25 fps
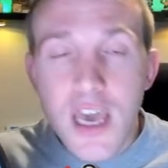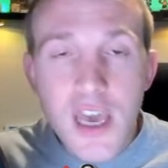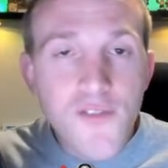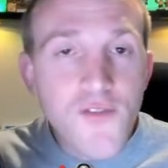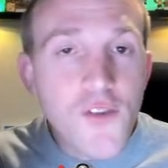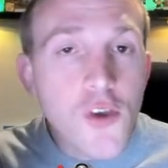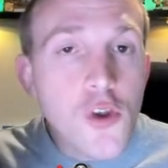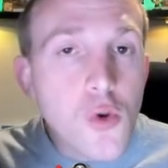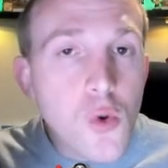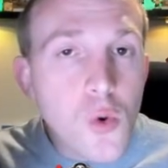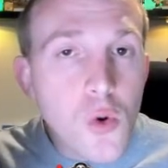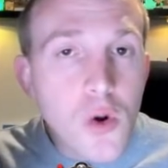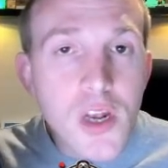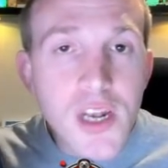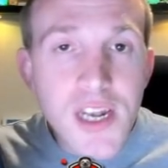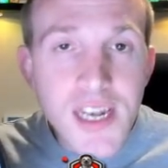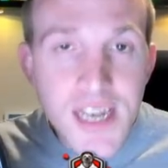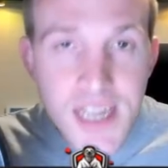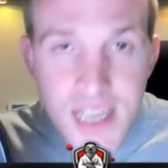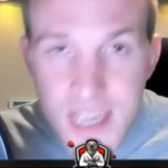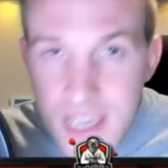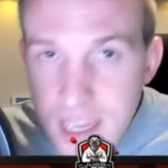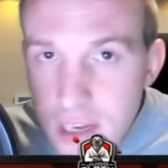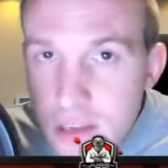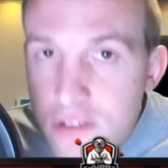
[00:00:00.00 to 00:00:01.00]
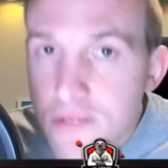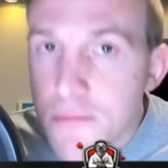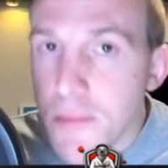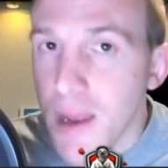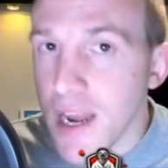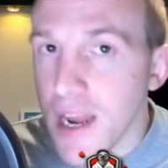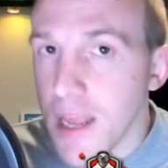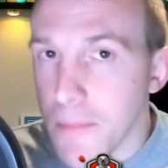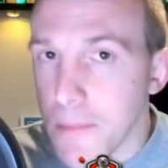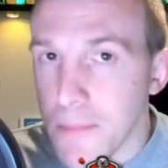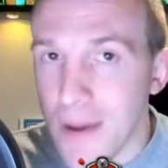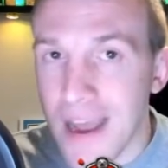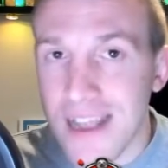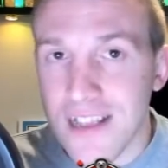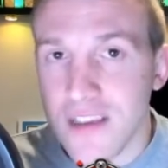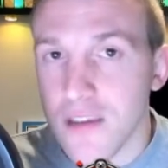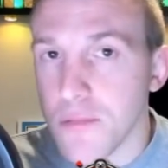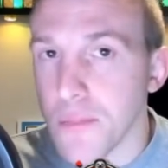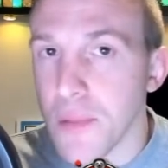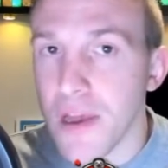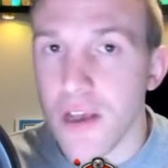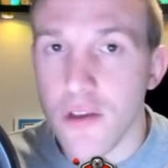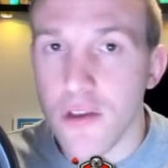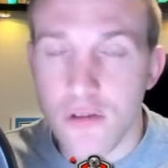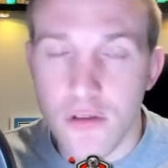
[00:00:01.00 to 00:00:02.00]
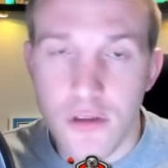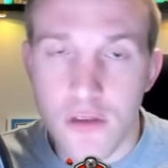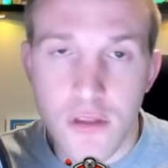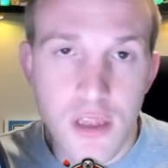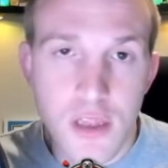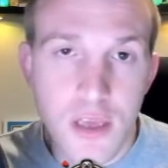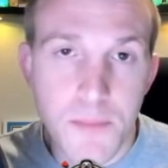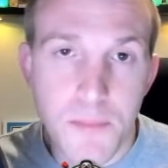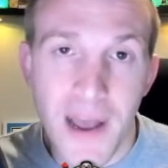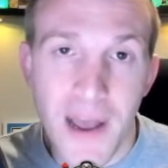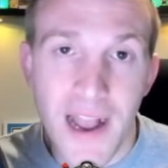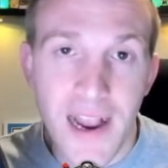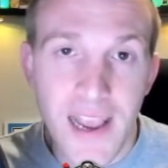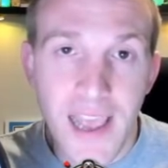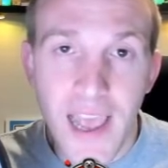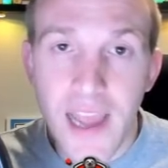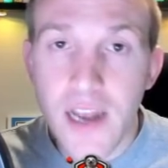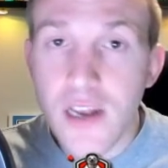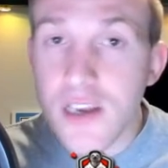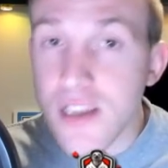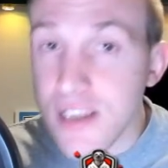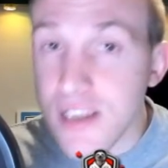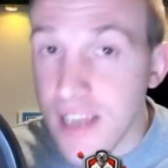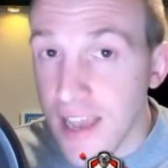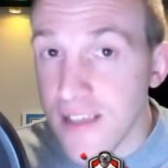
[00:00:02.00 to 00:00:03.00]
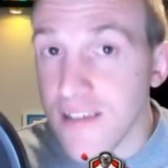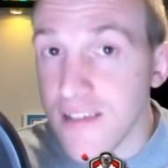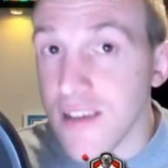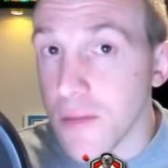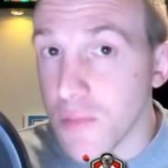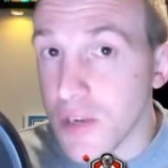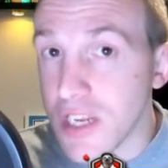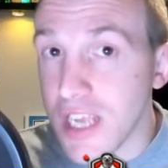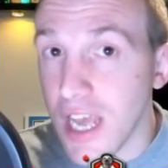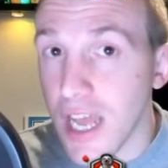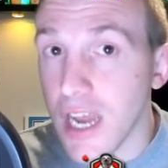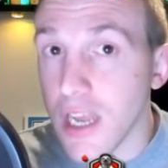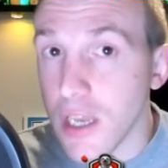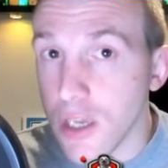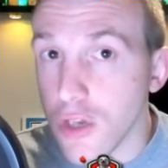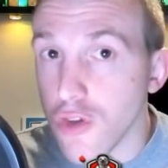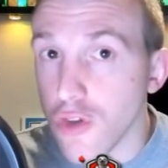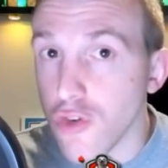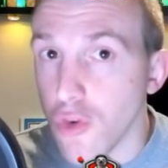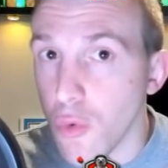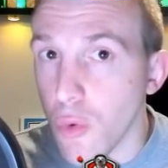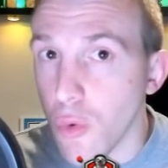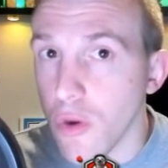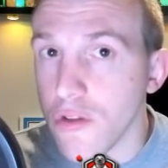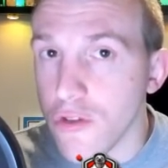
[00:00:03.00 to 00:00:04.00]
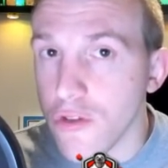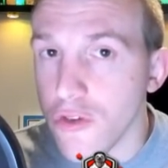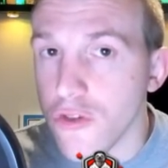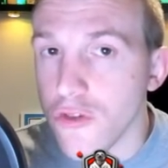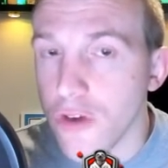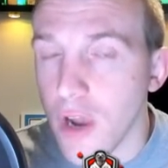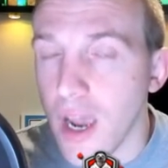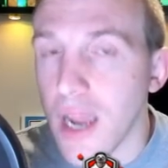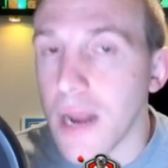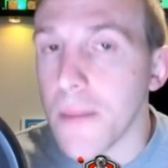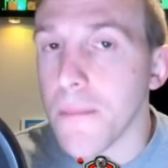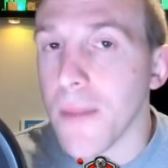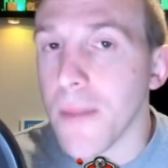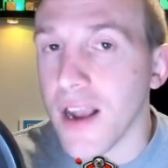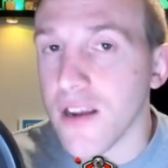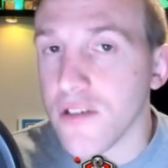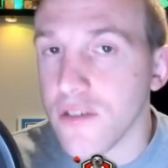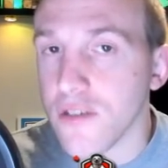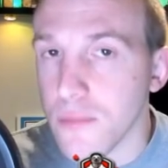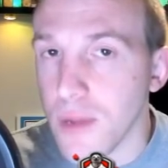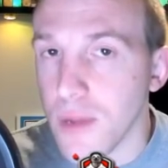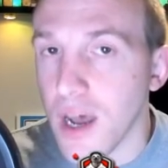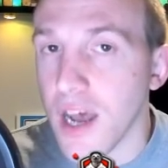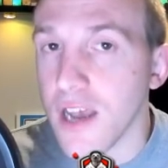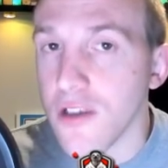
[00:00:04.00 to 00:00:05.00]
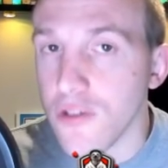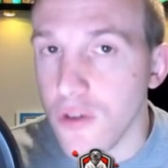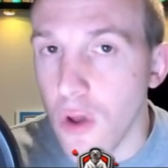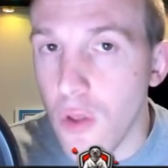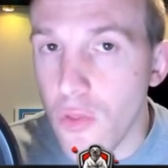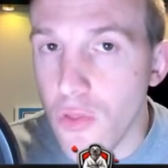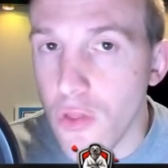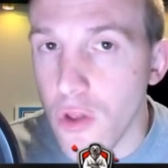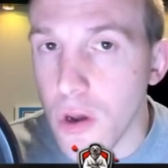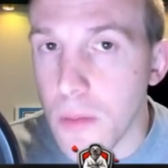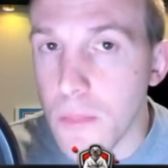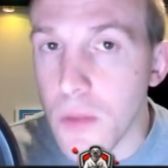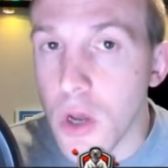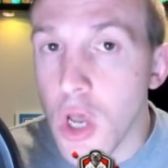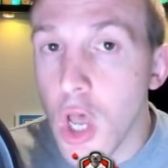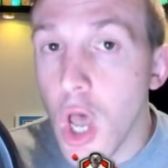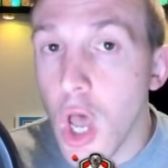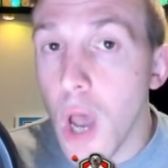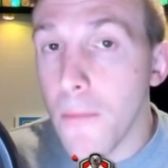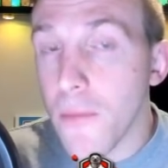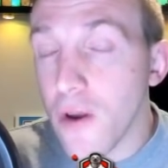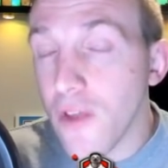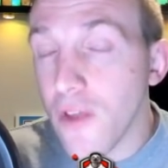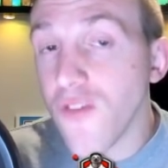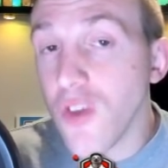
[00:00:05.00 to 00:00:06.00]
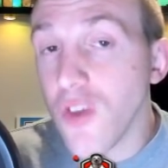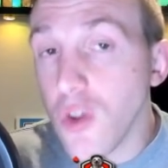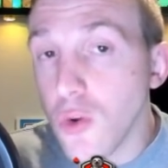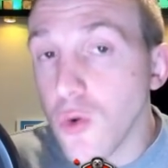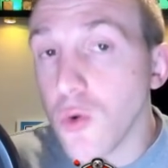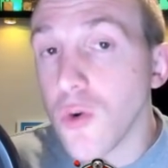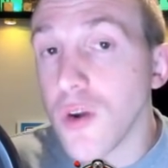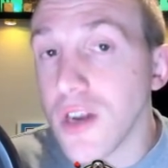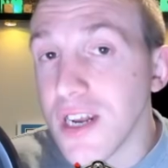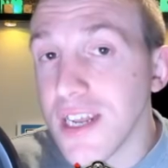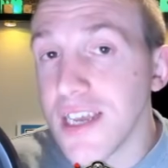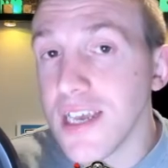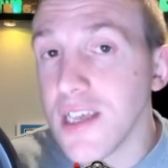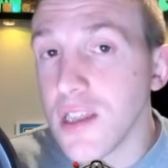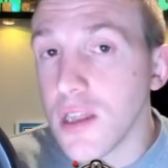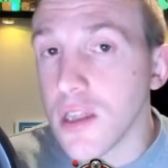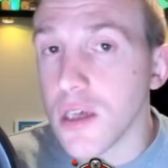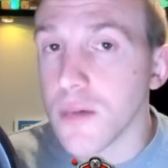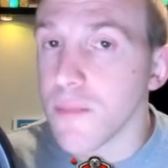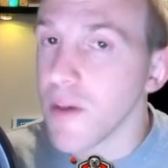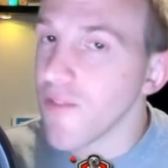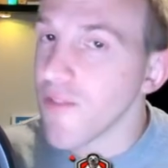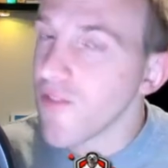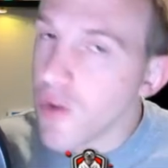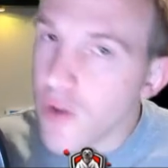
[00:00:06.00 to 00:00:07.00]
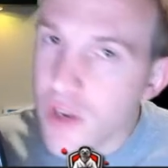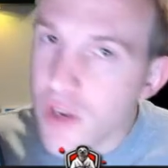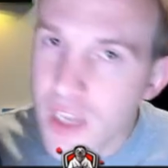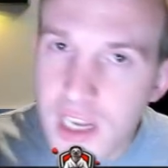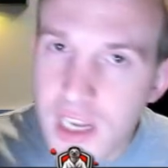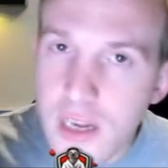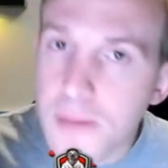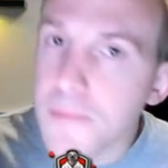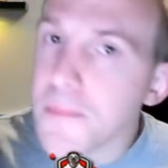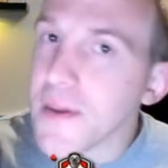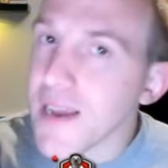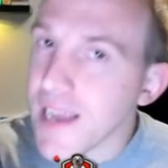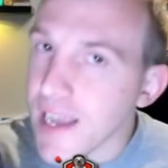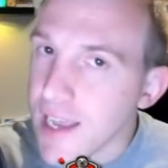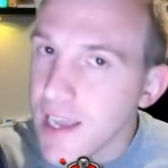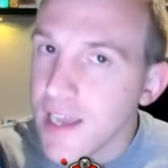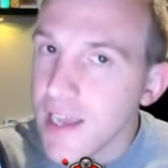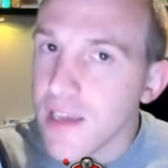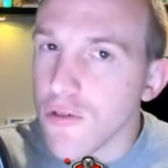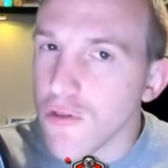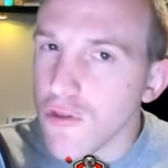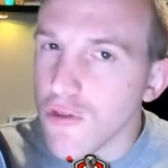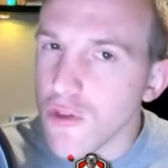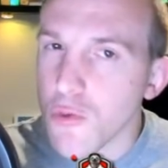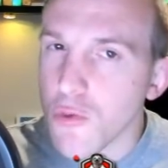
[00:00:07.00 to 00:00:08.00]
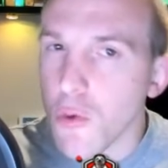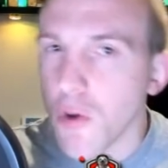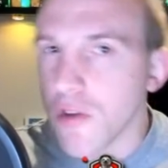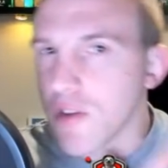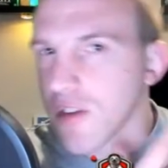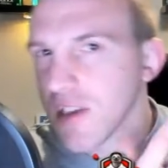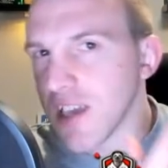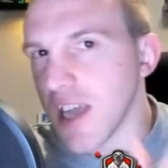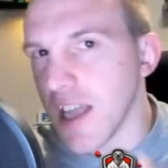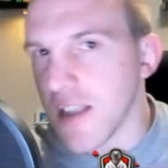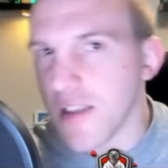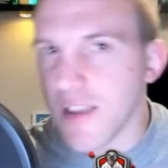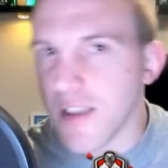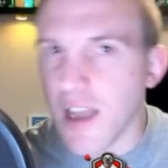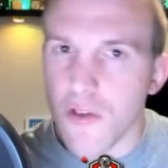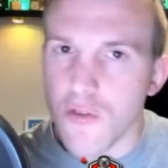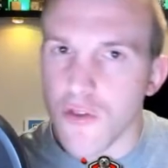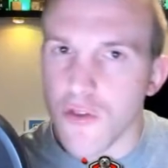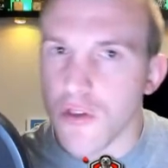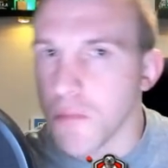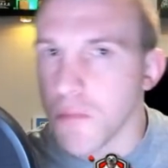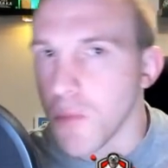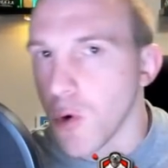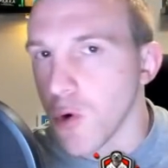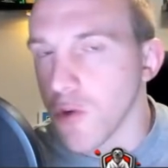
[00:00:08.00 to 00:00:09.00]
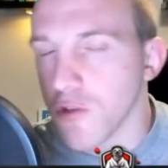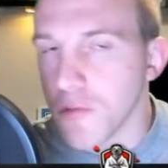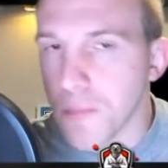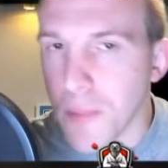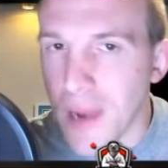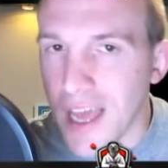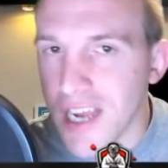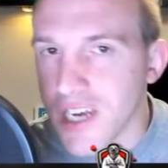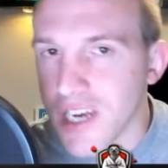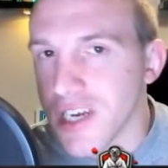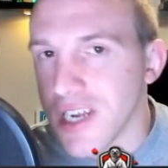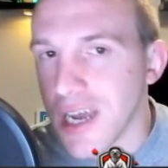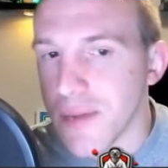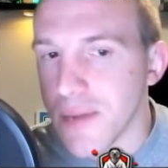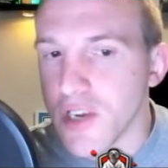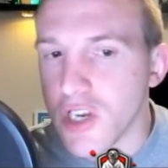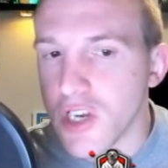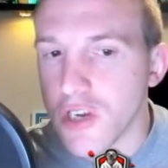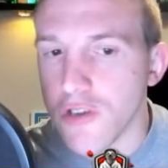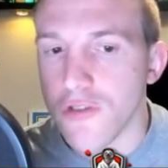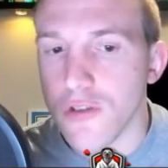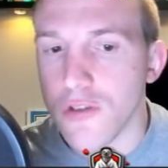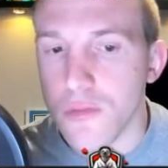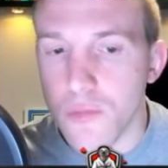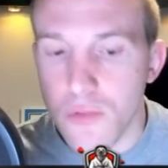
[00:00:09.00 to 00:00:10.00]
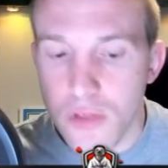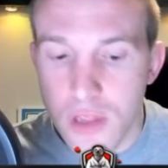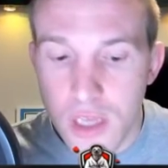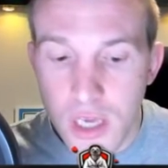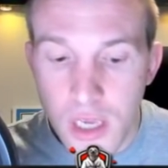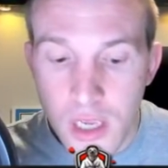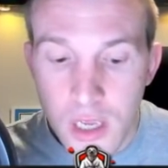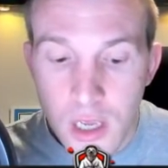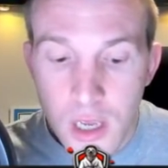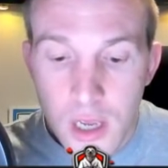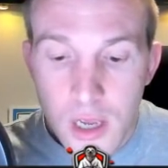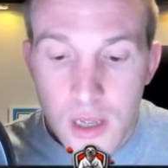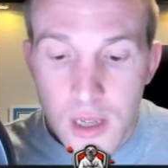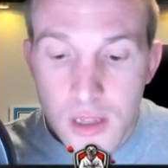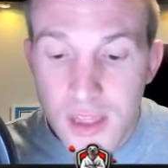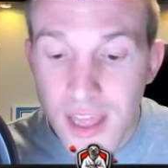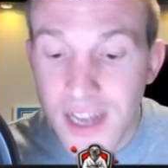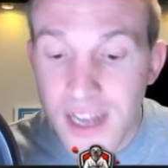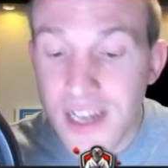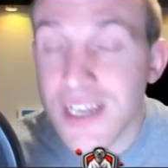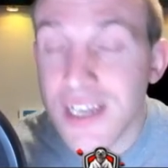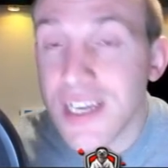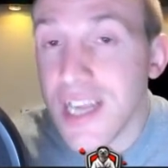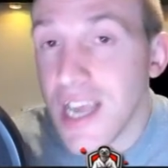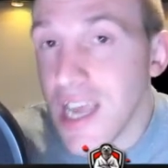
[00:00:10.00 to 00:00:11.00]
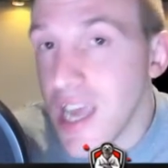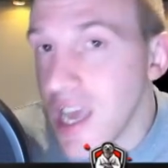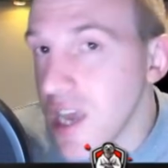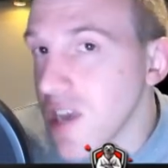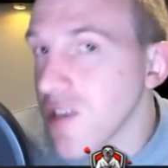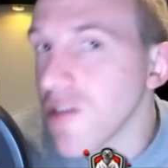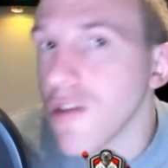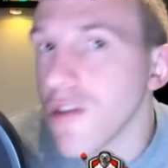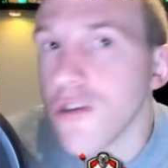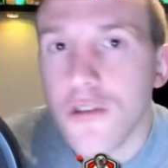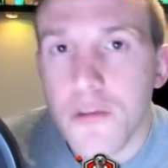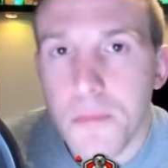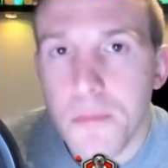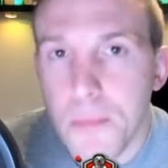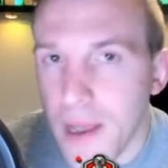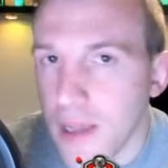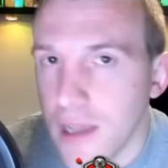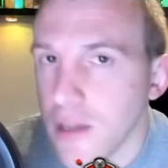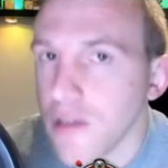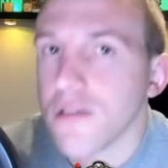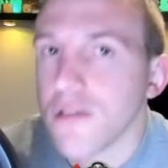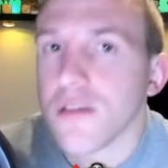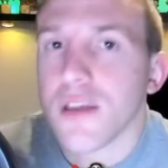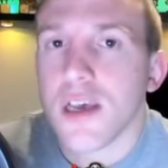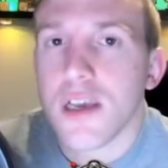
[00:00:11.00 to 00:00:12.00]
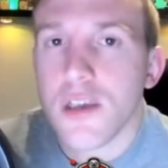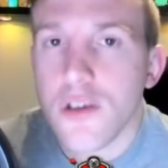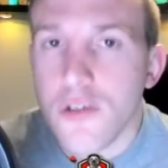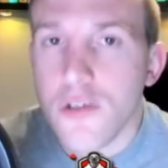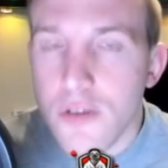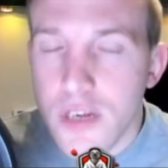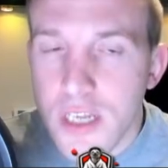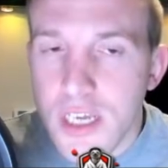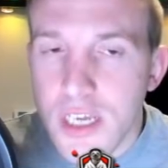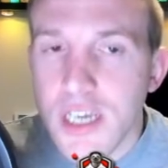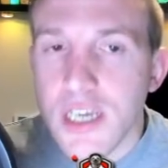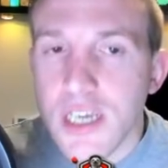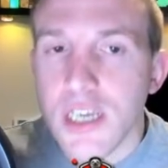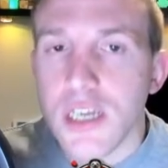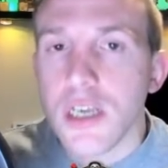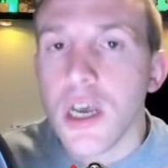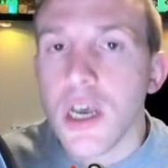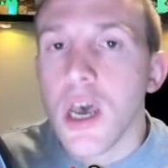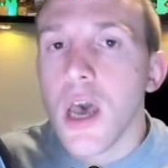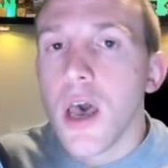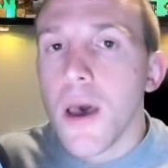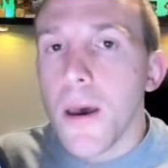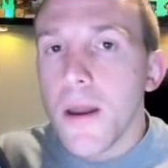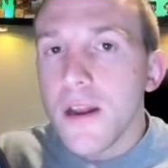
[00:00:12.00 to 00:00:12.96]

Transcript: If you don't need as many bat spells on the back end, yes, I'm telling you, you want to try and maximize on them, but if you don't need them, if you need a bigger kill squad to get down some more splash damage or something, then take the spells that you need.